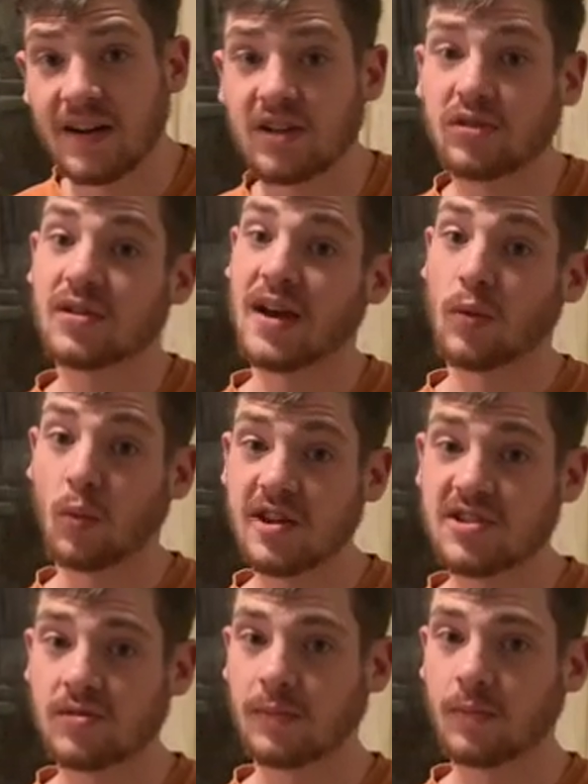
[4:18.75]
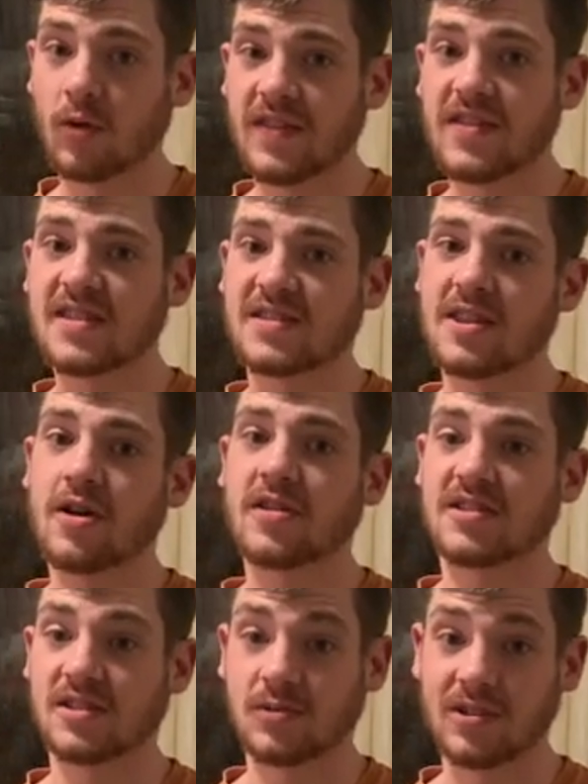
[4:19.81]
You want to avoid this though, because
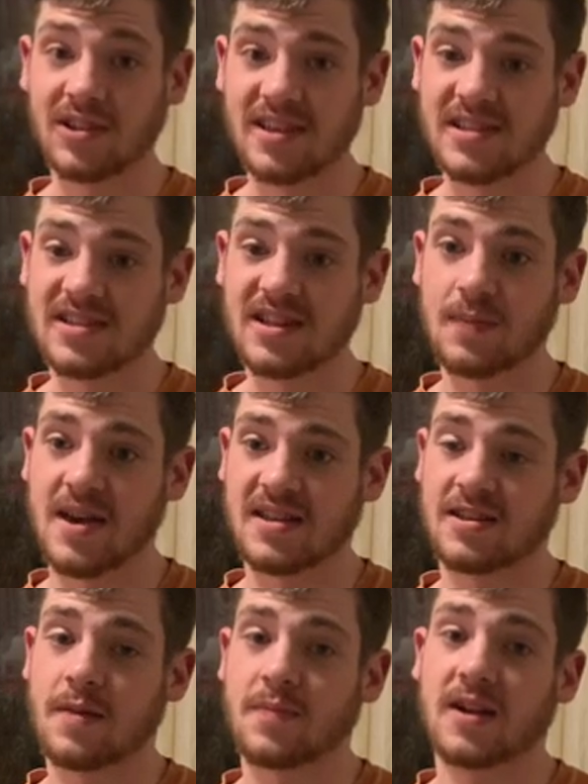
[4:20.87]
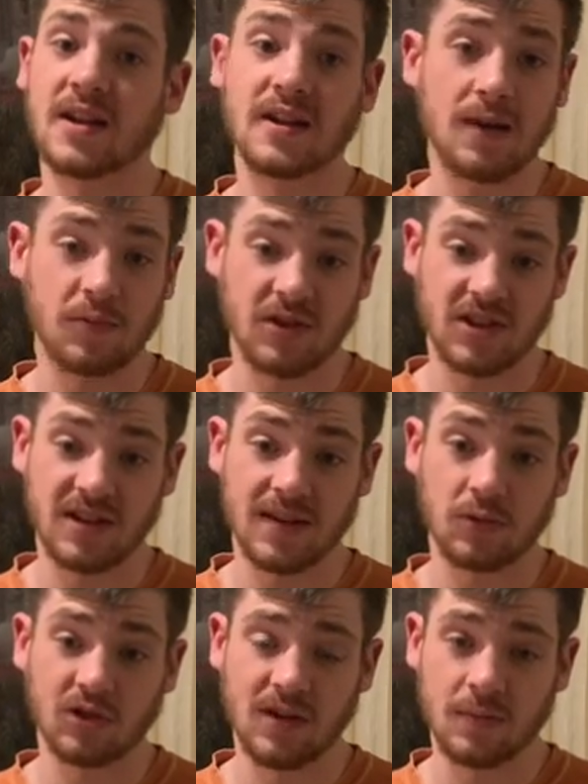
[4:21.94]
it's really easy to mess up and end up with a
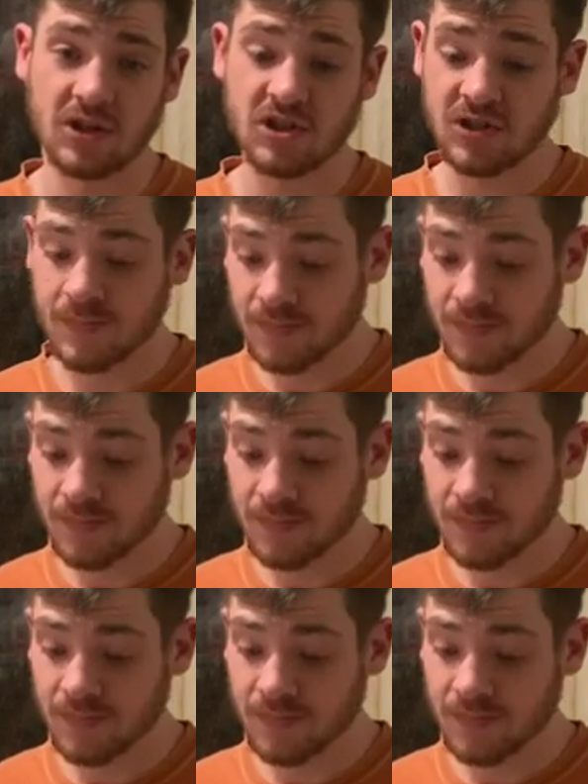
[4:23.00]
double image.